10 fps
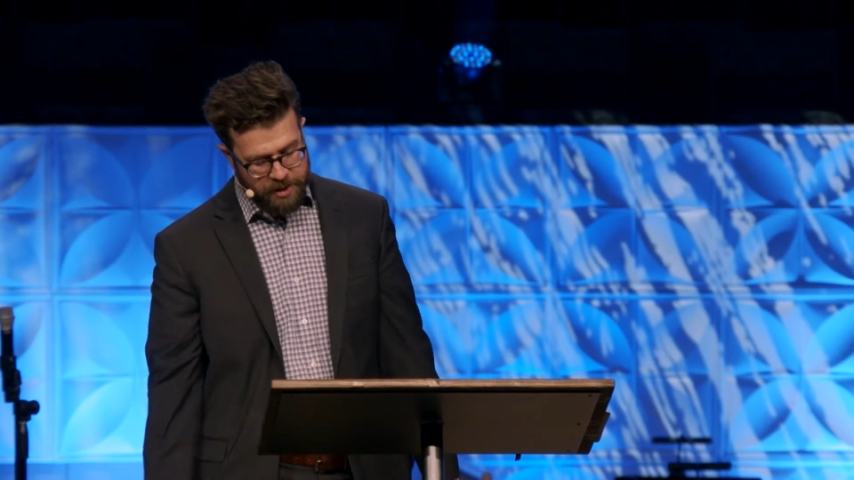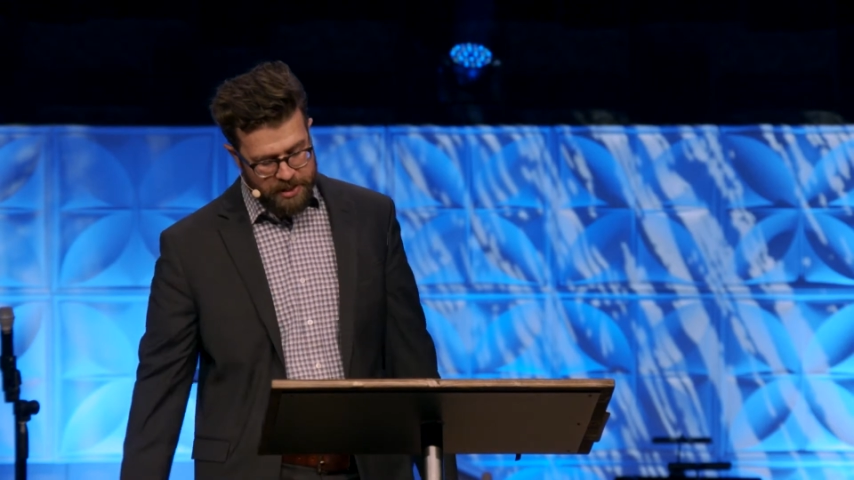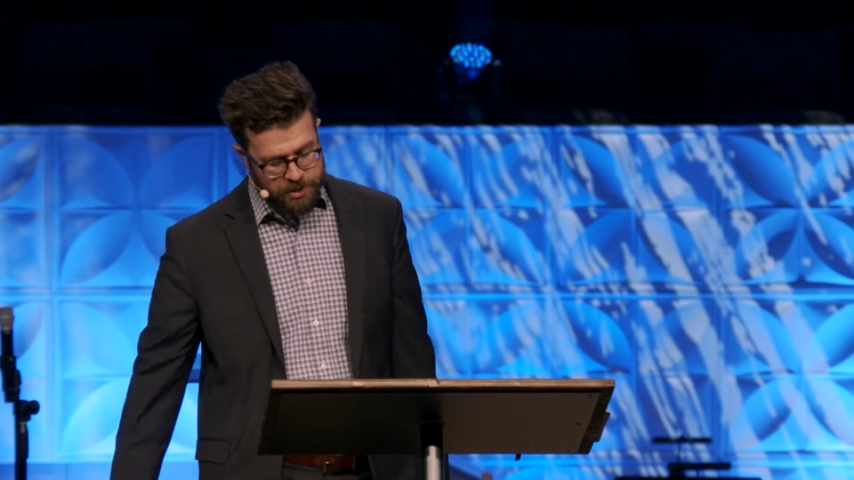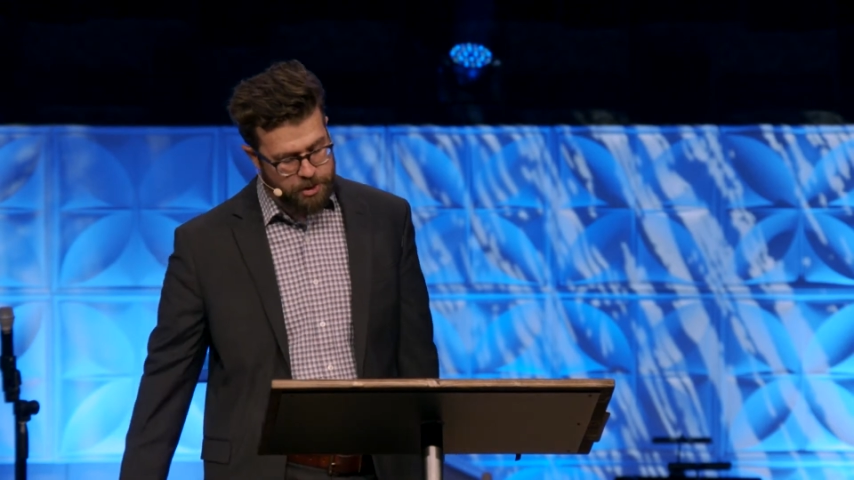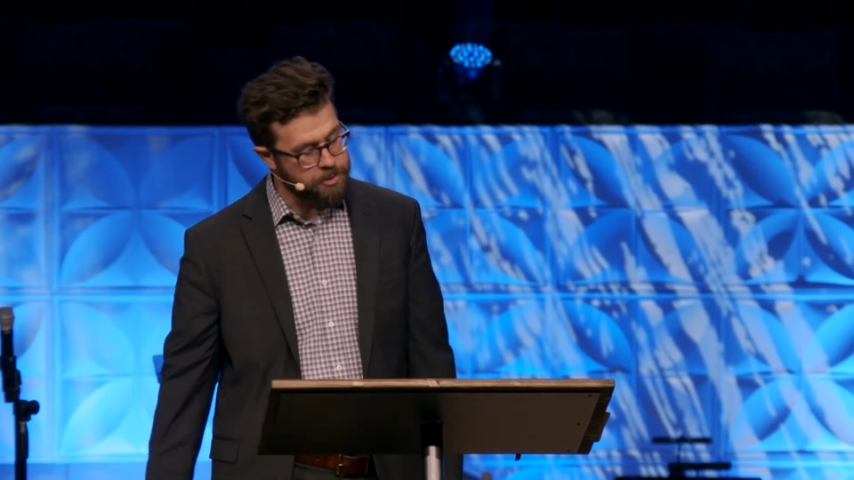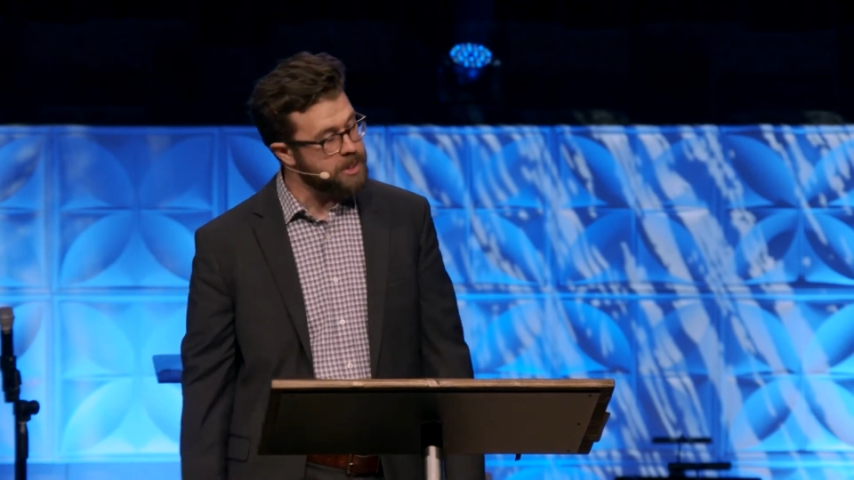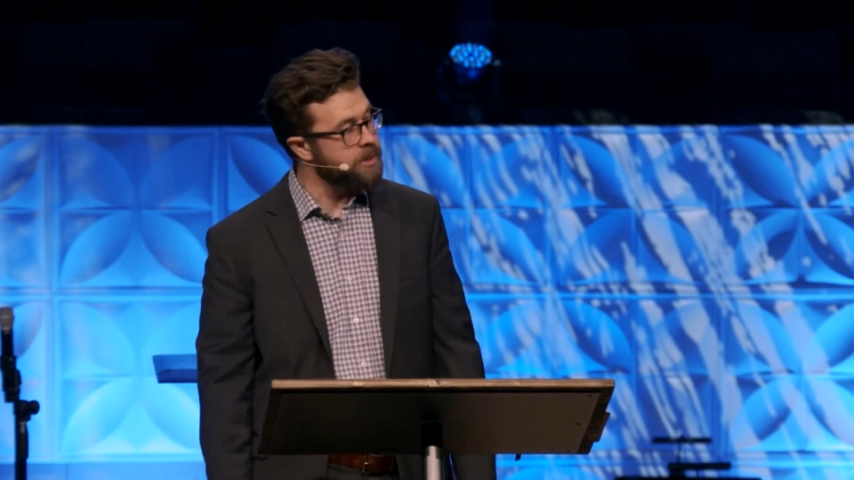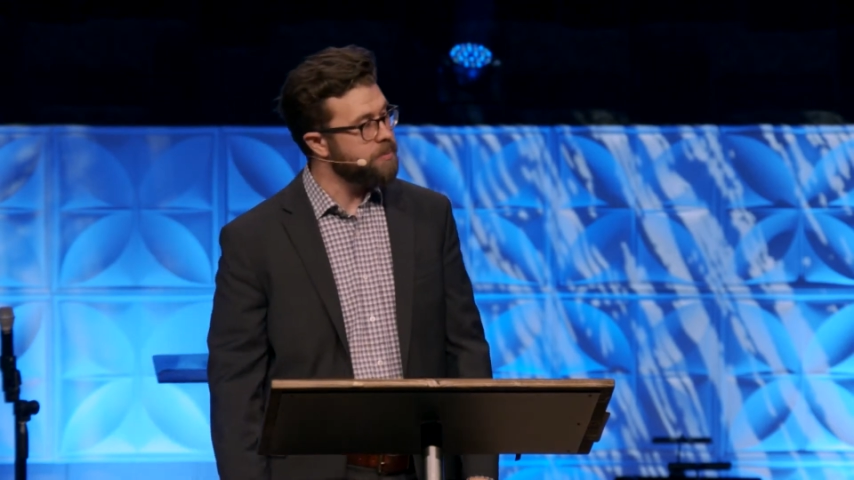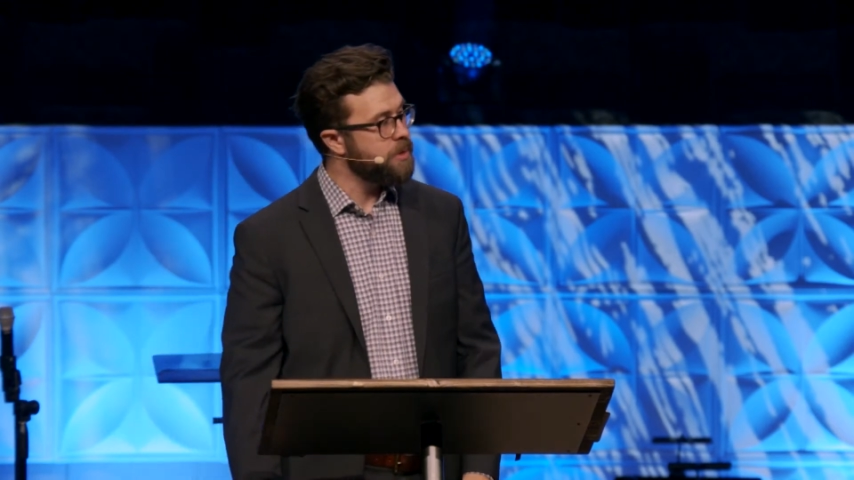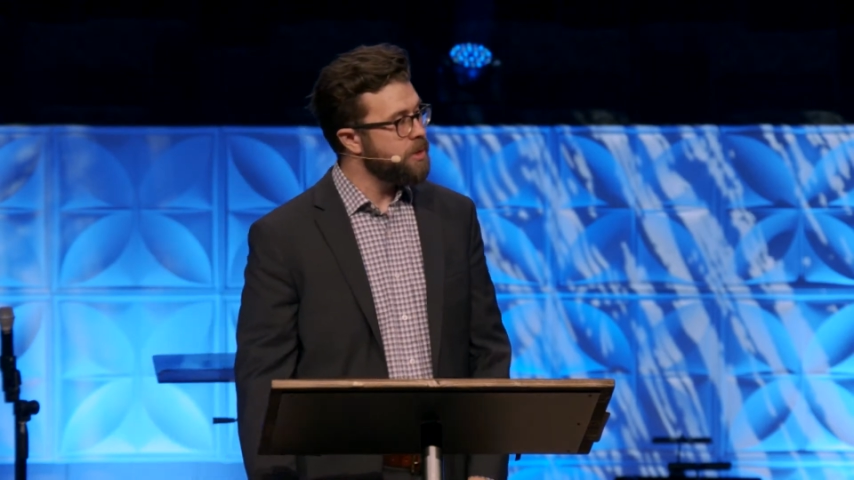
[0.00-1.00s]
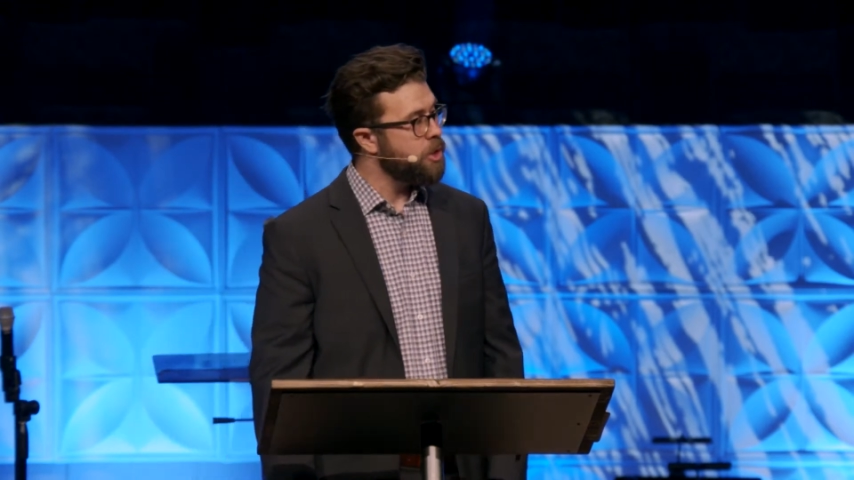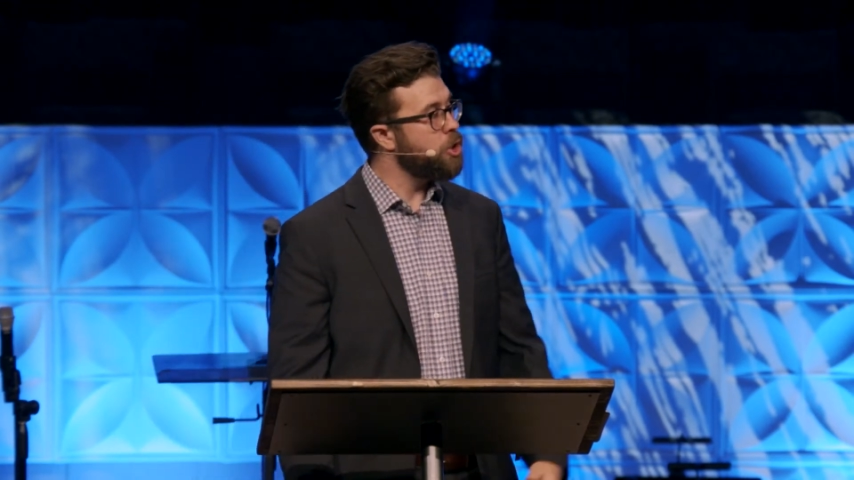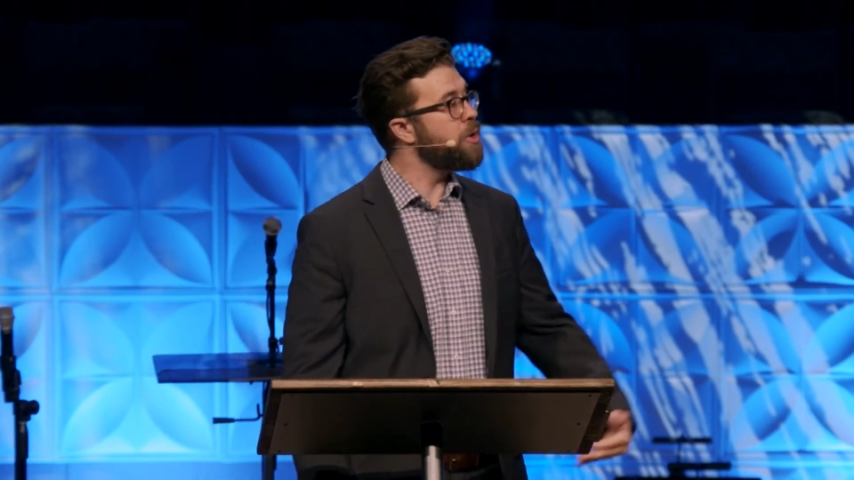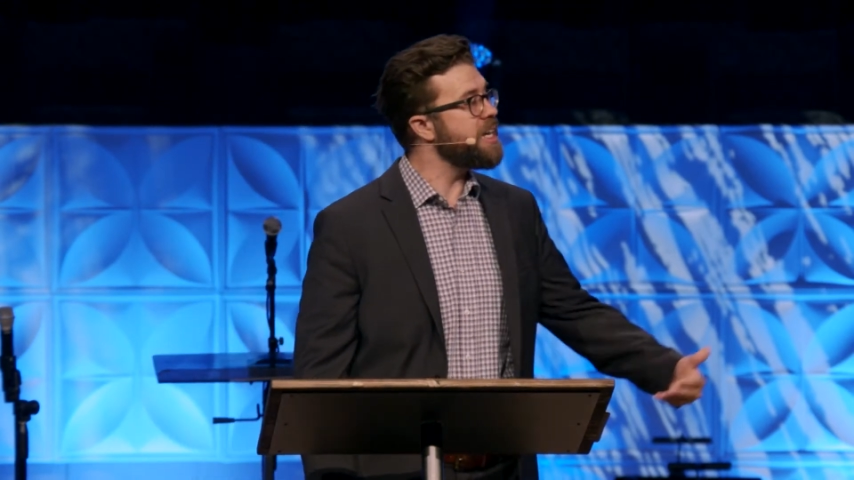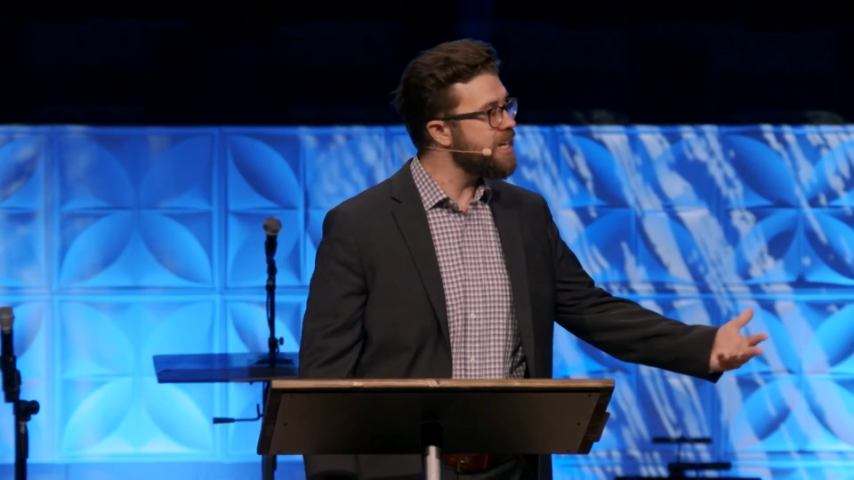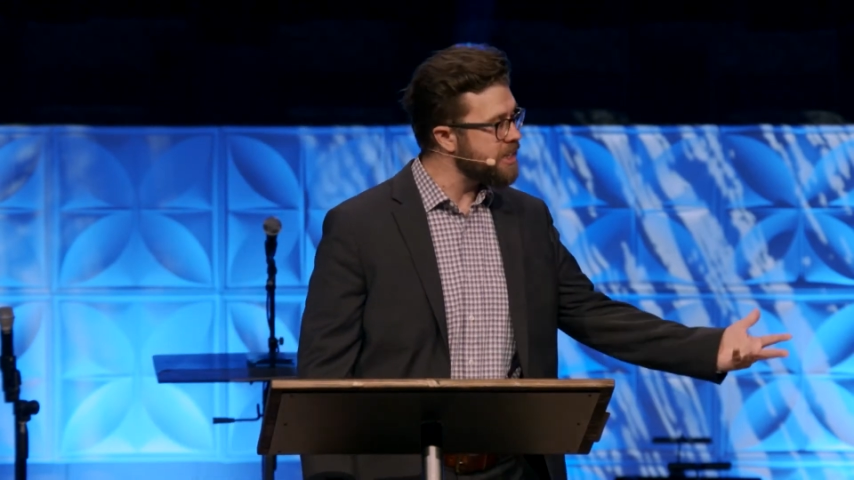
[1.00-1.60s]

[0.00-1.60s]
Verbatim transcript: history, who he